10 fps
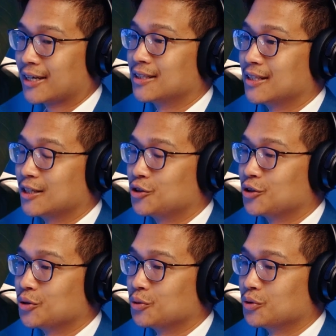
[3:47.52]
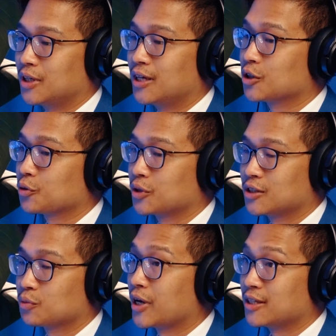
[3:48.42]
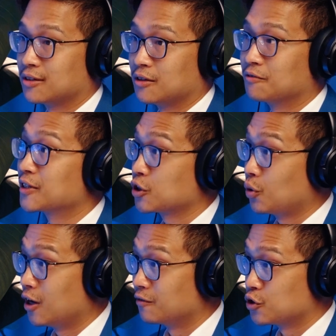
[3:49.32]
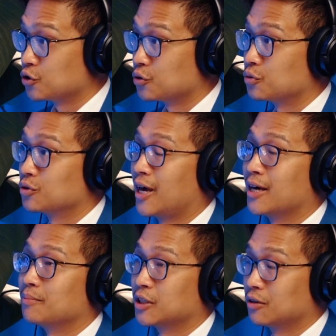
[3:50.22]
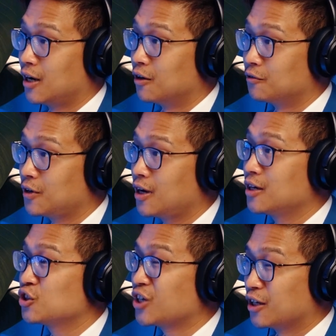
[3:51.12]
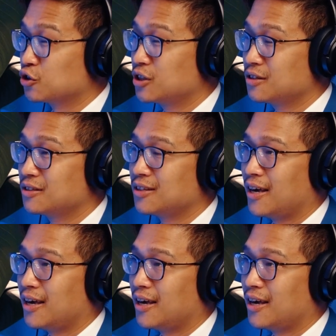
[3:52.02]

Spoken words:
can lead to increased rates of physical health issues and mental health challenges.